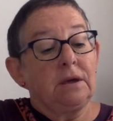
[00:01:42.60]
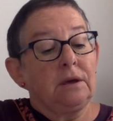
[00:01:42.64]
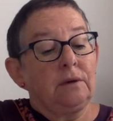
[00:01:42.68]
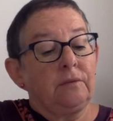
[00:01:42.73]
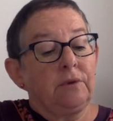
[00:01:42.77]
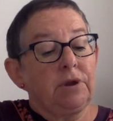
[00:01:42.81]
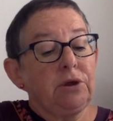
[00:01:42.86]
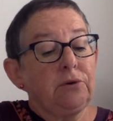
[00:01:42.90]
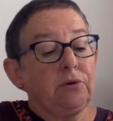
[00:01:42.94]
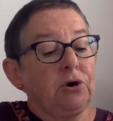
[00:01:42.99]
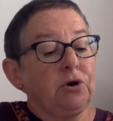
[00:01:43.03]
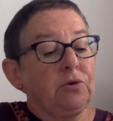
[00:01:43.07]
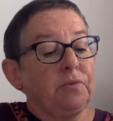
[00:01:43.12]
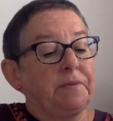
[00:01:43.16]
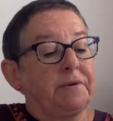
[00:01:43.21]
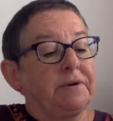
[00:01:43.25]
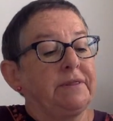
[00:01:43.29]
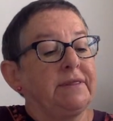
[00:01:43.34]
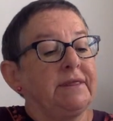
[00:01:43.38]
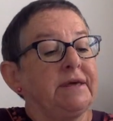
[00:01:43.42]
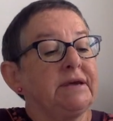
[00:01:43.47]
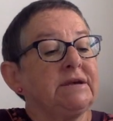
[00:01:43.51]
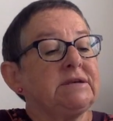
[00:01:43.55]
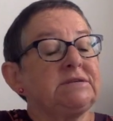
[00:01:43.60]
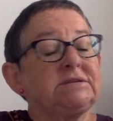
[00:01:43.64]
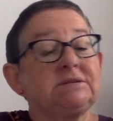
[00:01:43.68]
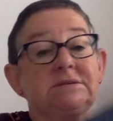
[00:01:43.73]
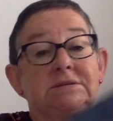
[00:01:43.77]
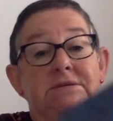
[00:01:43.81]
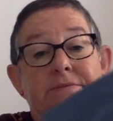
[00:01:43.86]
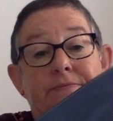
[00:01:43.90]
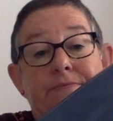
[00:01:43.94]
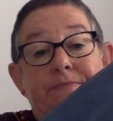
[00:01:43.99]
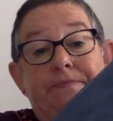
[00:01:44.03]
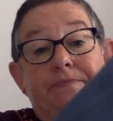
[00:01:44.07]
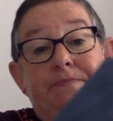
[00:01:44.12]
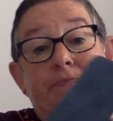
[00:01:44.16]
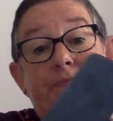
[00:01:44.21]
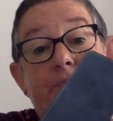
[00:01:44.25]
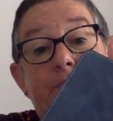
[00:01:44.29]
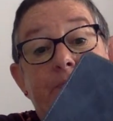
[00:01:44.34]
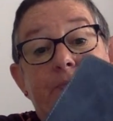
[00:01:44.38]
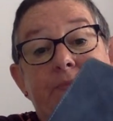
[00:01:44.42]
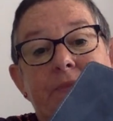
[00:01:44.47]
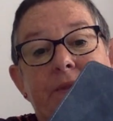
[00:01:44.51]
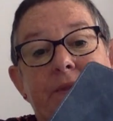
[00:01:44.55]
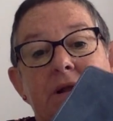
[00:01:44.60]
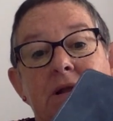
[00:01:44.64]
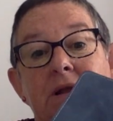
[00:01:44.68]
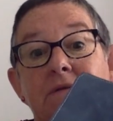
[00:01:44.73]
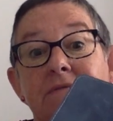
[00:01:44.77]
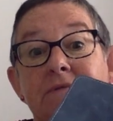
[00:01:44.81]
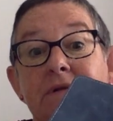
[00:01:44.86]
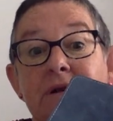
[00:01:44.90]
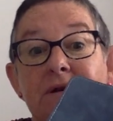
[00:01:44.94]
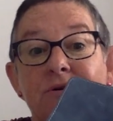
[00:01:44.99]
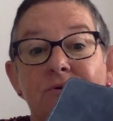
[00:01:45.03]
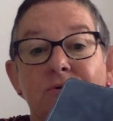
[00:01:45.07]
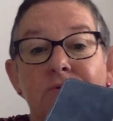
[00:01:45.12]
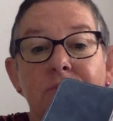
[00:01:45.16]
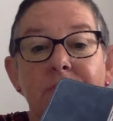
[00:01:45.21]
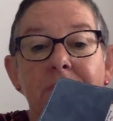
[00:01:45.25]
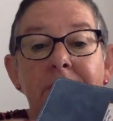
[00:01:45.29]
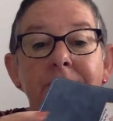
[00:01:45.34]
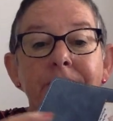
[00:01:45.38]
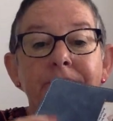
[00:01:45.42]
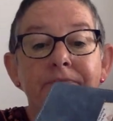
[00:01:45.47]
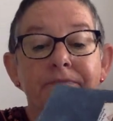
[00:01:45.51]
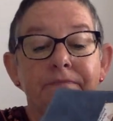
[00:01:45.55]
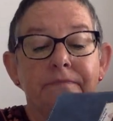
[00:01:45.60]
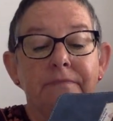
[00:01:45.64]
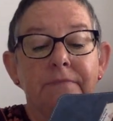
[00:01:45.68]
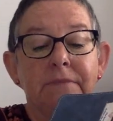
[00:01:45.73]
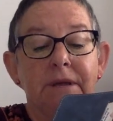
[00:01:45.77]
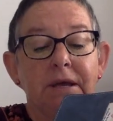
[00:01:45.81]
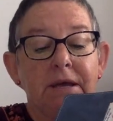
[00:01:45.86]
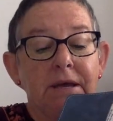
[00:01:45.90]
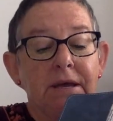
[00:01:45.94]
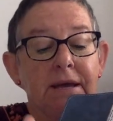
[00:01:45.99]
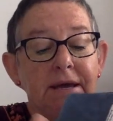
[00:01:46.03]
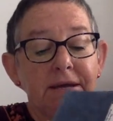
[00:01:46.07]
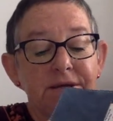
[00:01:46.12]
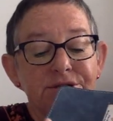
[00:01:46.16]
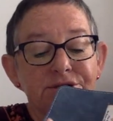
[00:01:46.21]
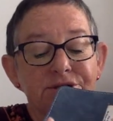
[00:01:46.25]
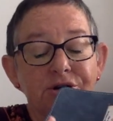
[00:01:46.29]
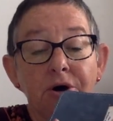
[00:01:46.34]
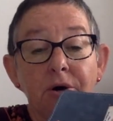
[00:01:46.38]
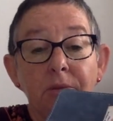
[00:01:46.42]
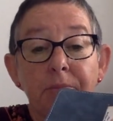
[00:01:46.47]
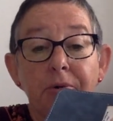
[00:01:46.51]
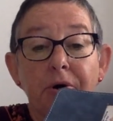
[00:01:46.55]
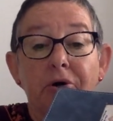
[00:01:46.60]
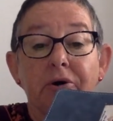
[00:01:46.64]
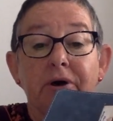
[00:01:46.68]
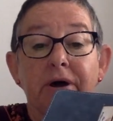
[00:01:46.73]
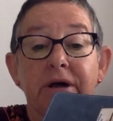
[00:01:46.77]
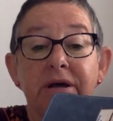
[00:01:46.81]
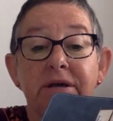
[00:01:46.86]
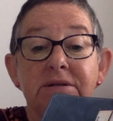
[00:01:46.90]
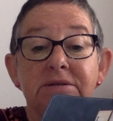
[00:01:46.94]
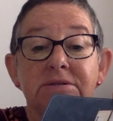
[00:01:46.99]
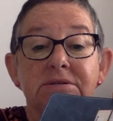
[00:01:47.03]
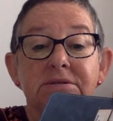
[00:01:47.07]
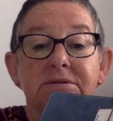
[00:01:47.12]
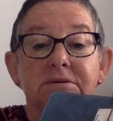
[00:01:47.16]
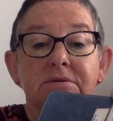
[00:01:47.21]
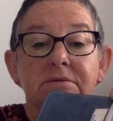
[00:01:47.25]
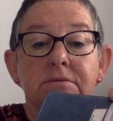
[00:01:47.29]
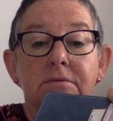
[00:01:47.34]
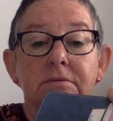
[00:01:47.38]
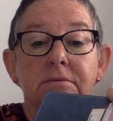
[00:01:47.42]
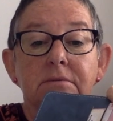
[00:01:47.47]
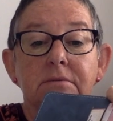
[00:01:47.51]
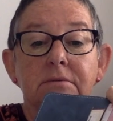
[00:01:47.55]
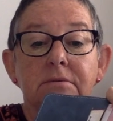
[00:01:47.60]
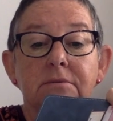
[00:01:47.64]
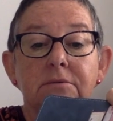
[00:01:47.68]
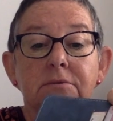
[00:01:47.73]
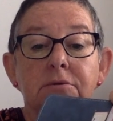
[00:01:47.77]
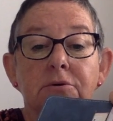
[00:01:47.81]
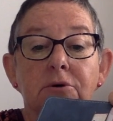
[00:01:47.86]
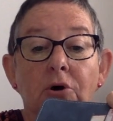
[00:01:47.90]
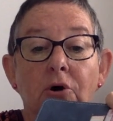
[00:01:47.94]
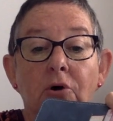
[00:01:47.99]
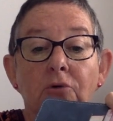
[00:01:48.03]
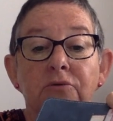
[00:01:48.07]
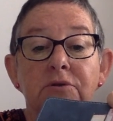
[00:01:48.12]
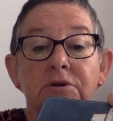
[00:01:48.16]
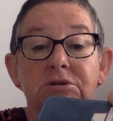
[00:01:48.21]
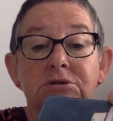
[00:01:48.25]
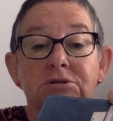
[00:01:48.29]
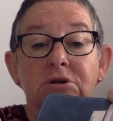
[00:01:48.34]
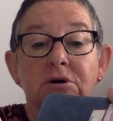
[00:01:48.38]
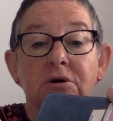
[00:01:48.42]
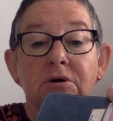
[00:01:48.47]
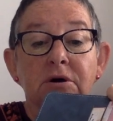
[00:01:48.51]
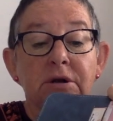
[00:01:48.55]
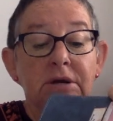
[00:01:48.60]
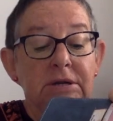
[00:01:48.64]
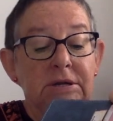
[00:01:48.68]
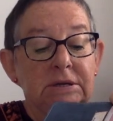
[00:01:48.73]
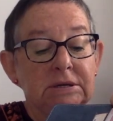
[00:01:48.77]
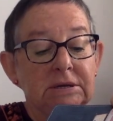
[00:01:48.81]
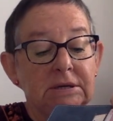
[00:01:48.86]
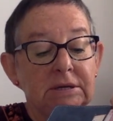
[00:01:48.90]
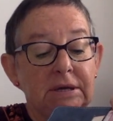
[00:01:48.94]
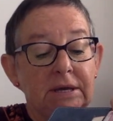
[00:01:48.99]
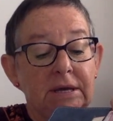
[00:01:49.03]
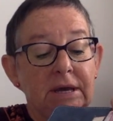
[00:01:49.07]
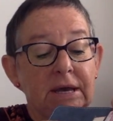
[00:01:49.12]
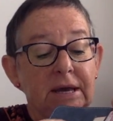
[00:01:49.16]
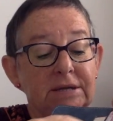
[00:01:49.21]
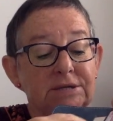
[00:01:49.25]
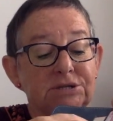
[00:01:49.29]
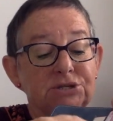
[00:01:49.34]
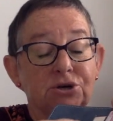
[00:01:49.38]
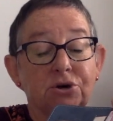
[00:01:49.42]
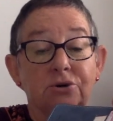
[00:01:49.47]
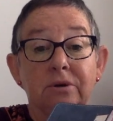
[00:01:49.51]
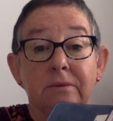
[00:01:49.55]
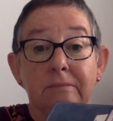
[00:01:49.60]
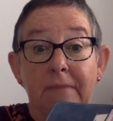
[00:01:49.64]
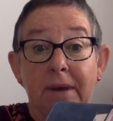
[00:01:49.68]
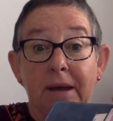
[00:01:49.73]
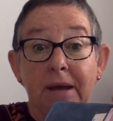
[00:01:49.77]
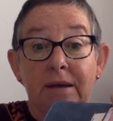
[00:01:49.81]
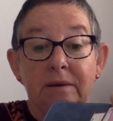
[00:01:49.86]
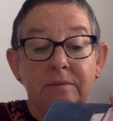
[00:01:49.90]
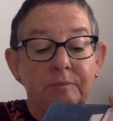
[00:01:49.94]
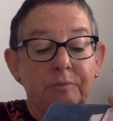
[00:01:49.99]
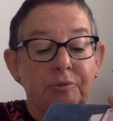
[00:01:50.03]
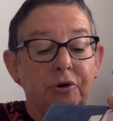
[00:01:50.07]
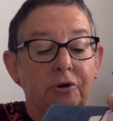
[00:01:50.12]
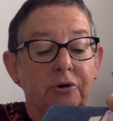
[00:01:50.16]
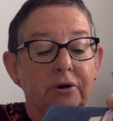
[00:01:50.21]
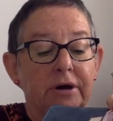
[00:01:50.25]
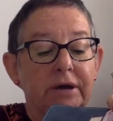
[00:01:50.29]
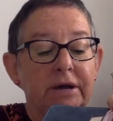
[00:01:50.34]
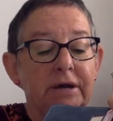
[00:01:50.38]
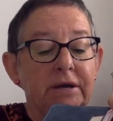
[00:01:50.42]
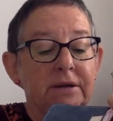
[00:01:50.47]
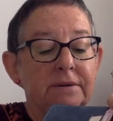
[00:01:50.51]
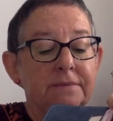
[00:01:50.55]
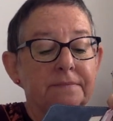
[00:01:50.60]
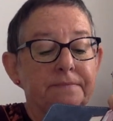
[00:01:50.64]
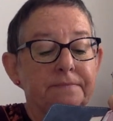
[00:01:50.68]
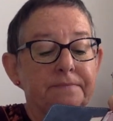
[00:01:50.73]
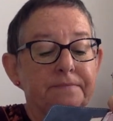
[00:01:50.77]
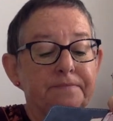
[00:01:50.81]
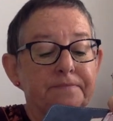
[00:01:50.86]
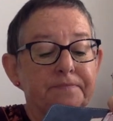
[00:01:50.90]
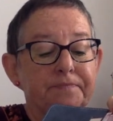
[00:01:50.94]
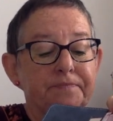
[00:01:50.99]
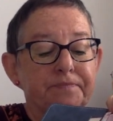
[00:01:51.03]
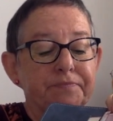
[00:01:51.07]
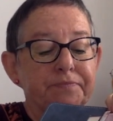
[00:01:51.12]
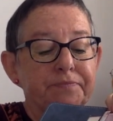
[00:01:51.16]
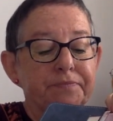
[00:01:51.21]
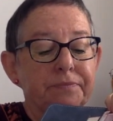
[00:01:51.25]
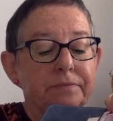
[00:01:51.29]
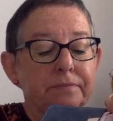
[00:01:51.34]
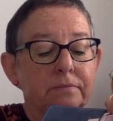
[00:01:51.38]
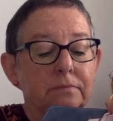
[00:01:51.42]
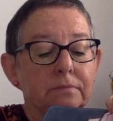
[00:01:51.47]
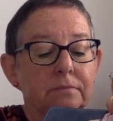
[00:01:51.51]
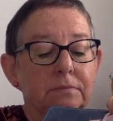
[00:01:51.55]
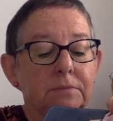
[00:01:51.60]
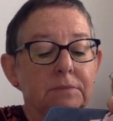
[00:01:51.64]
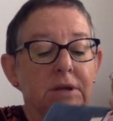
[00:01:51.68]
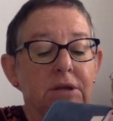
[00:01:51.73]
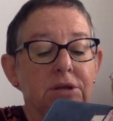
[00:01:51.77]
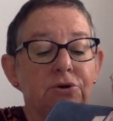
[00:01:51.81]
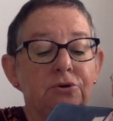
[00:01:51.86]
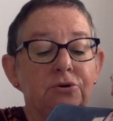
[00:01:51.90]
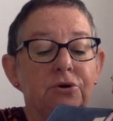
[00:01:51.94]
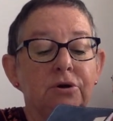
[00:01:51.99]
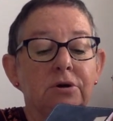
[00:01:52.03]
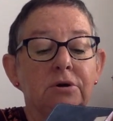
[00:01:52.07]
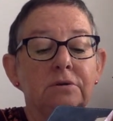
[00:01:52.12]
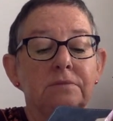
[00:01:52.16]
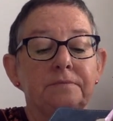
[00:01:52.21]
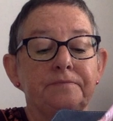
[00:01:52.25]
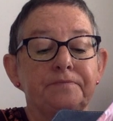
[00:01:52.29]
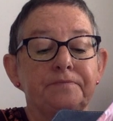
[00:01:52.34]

When you open this, lovely little one, it's got pockets on the side. It's got a main pocket. And you can